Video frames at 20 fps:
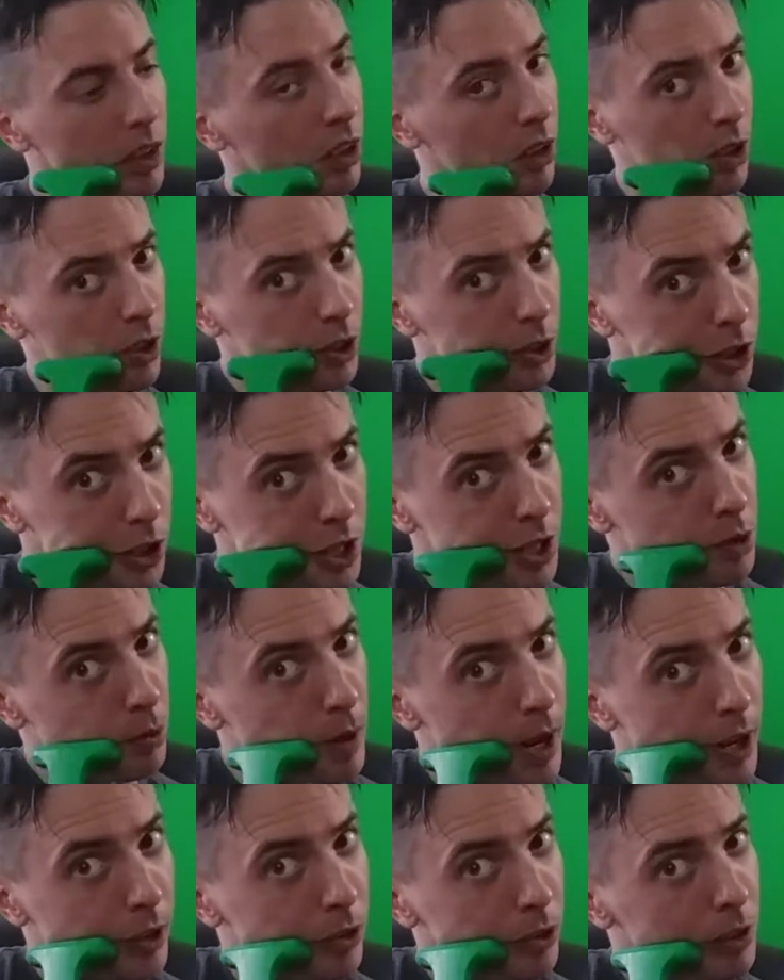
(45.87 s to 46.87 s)
or the cheek
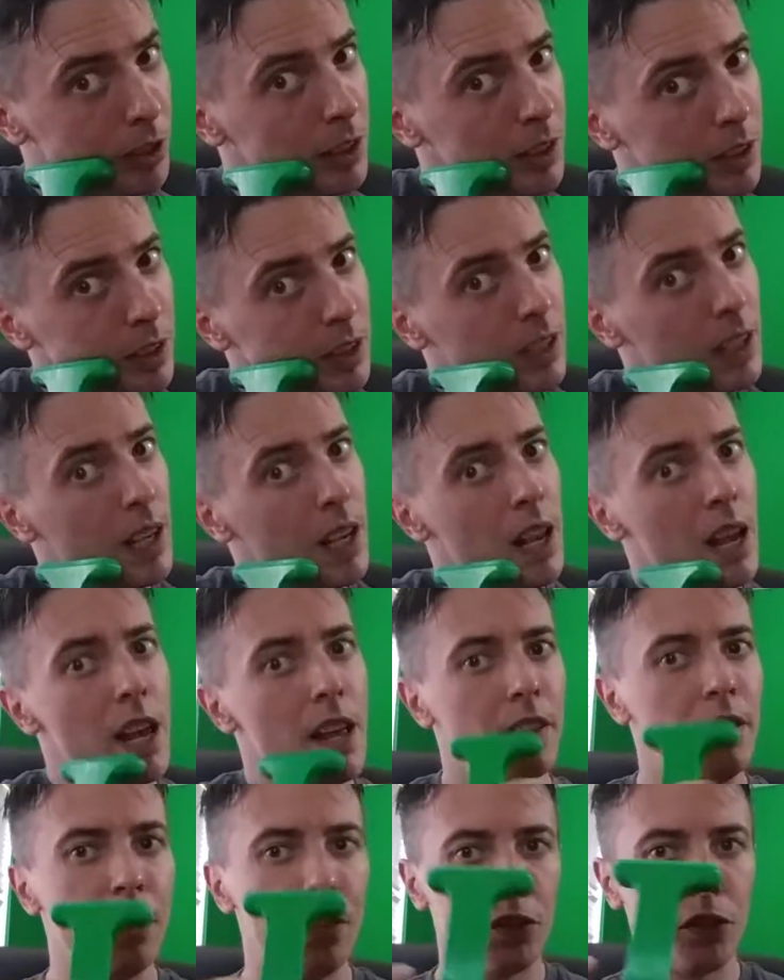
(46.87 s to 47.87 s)
rest,
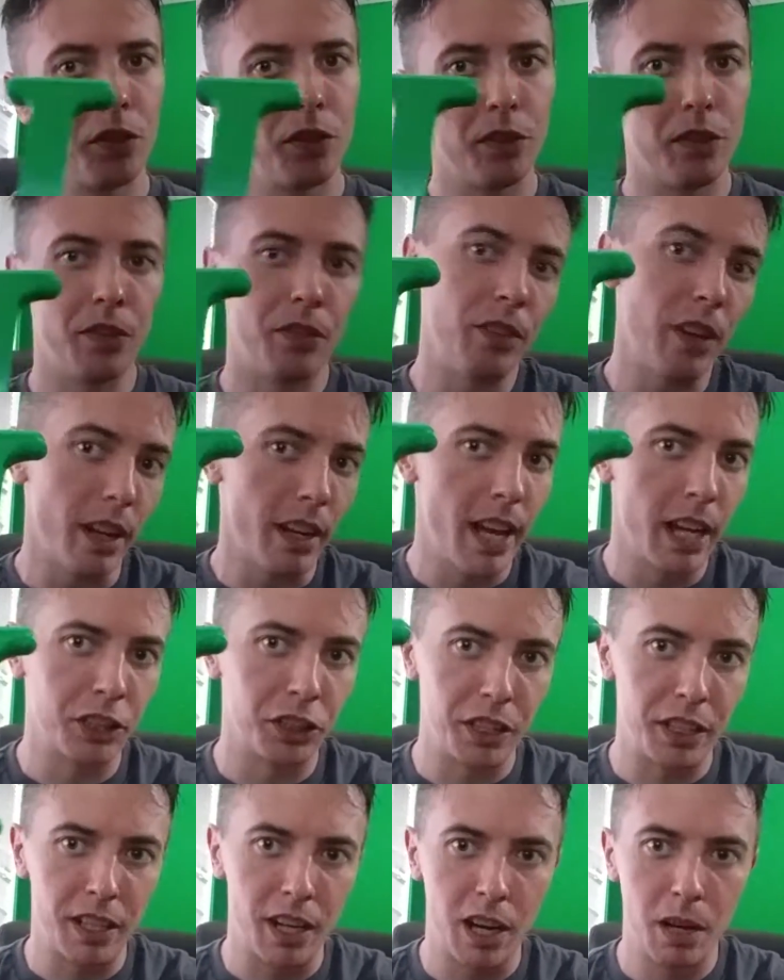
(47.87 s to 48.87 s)
this does not
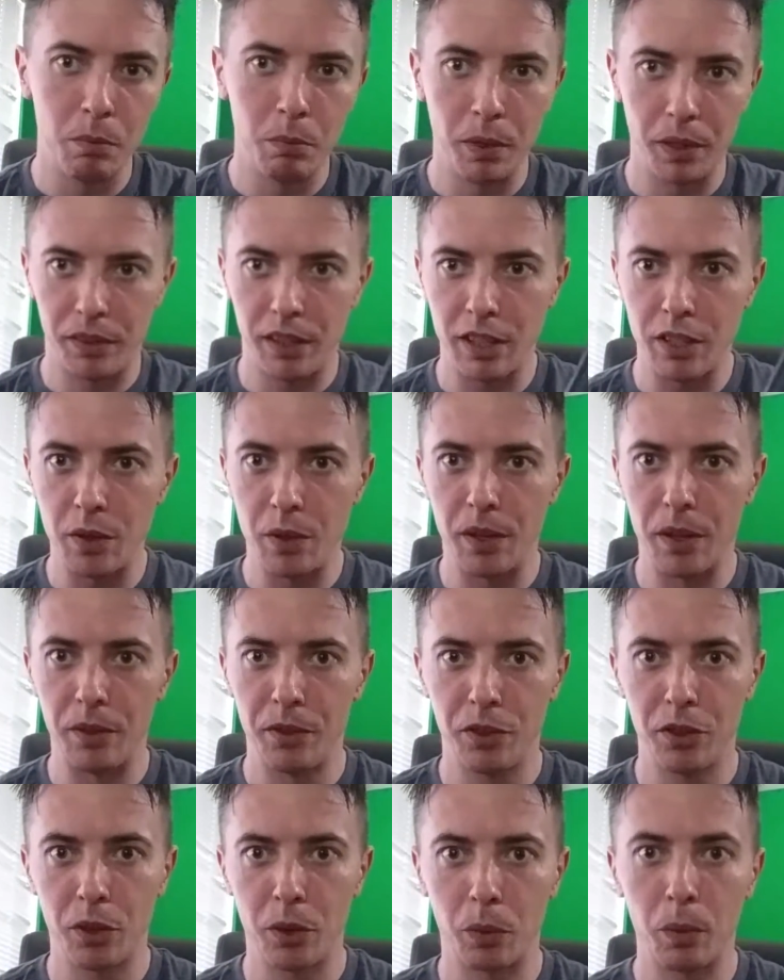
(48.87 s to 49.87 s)
actually come with the unit.
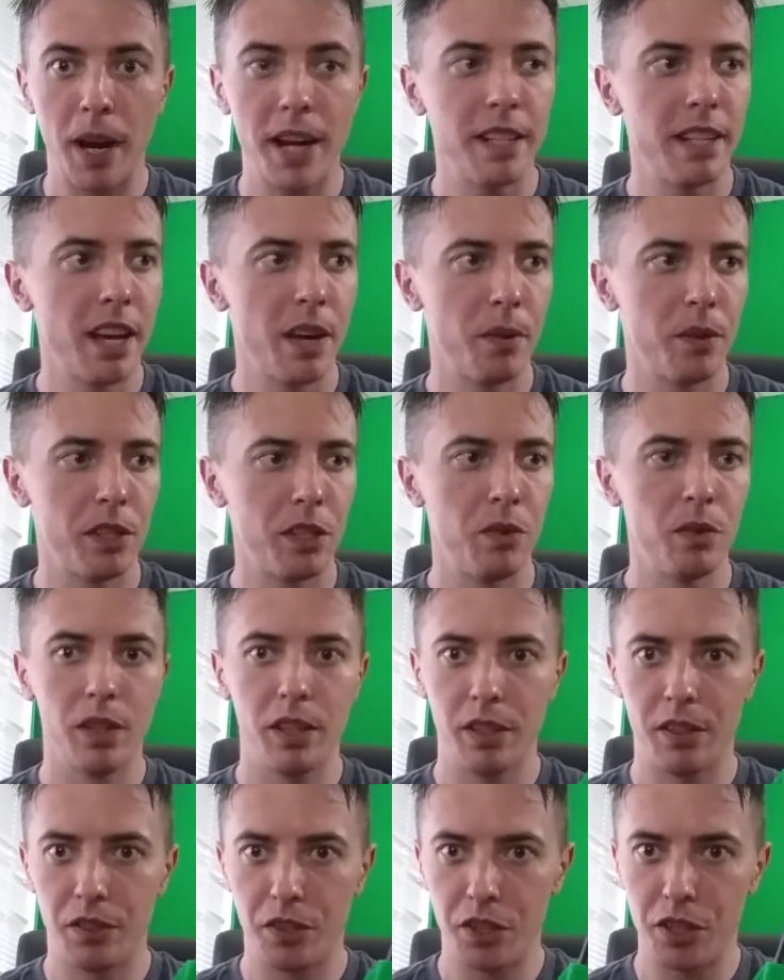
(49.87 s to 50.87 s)
So right now the
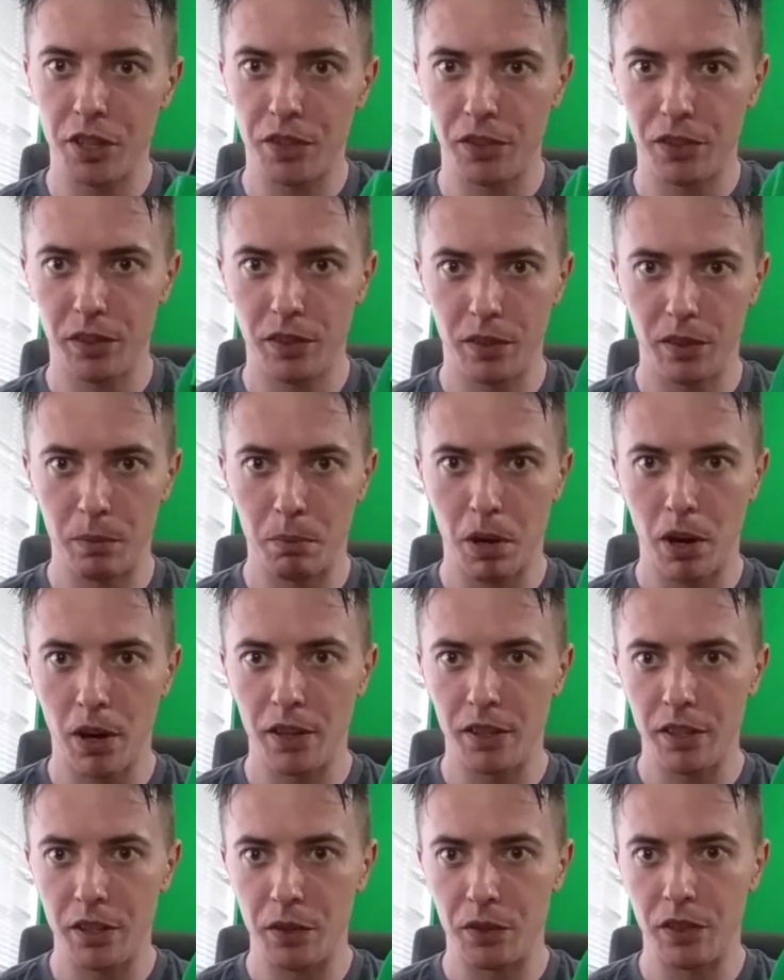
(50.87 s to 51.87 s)
unit is just the
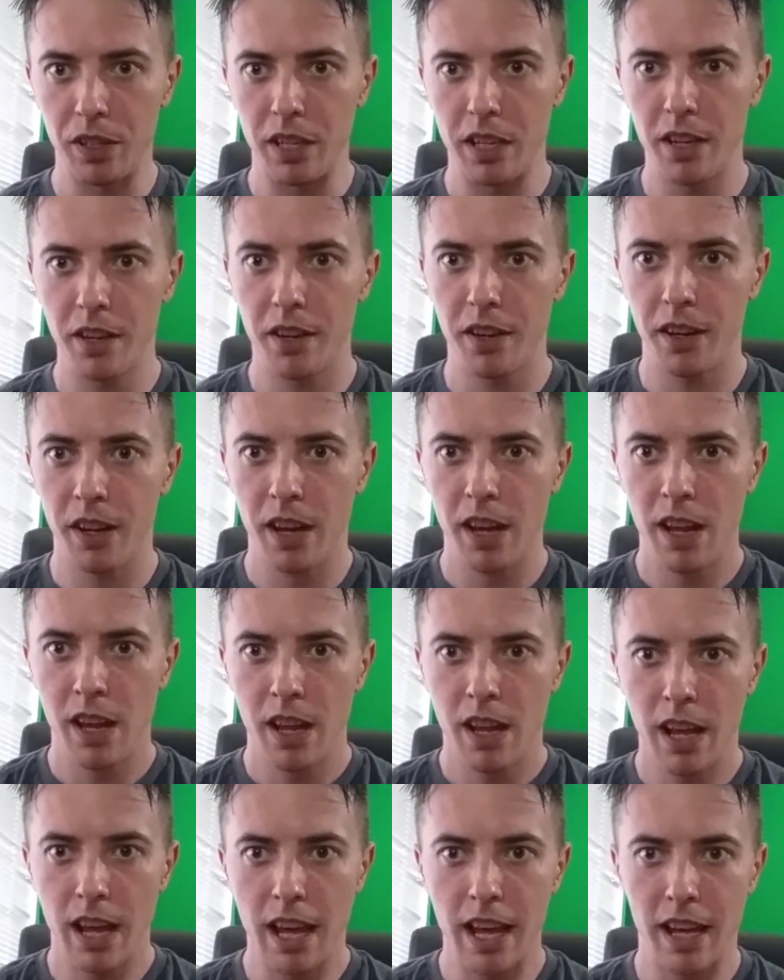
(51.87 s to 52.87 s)
part that you see here
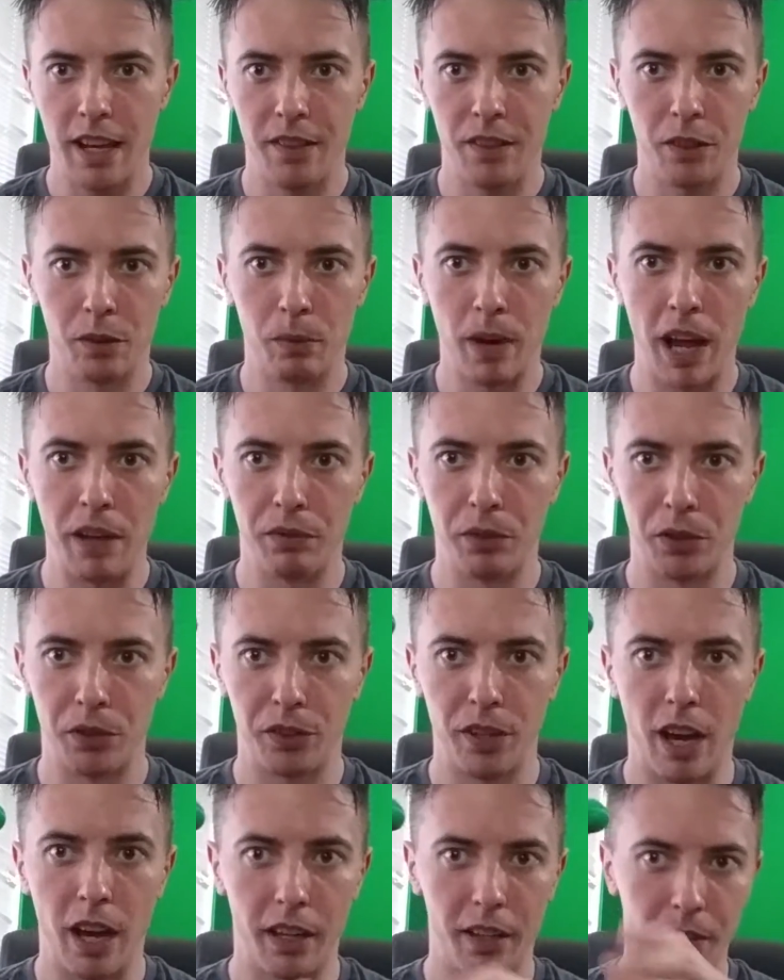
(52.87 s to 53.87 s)
and the rifle
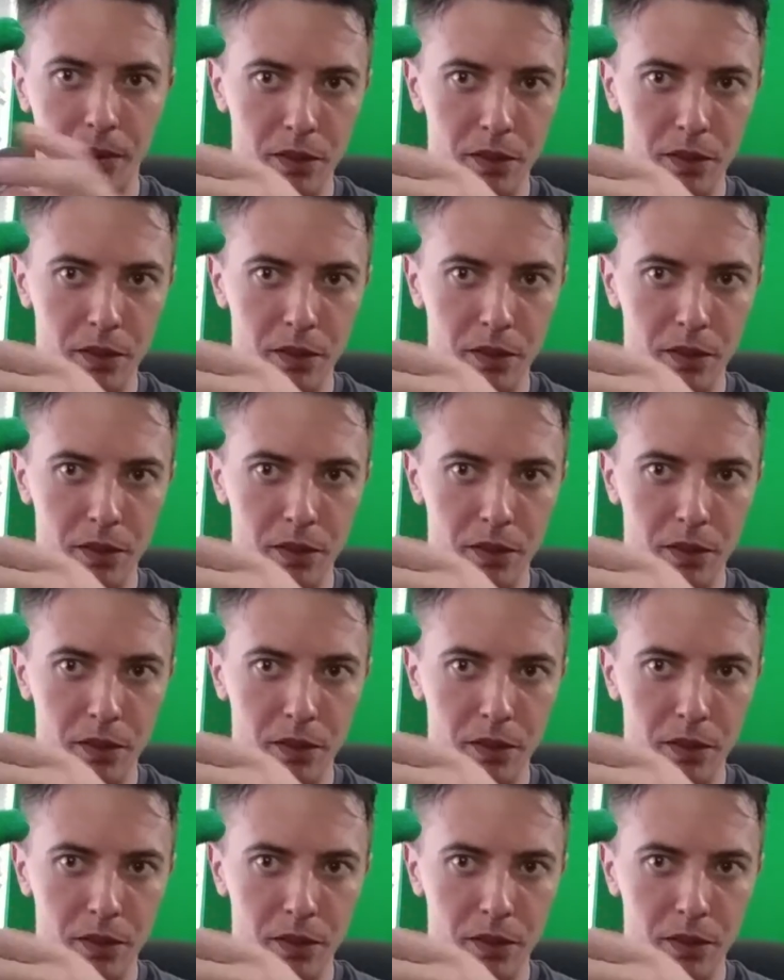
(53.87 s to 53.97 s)
stock.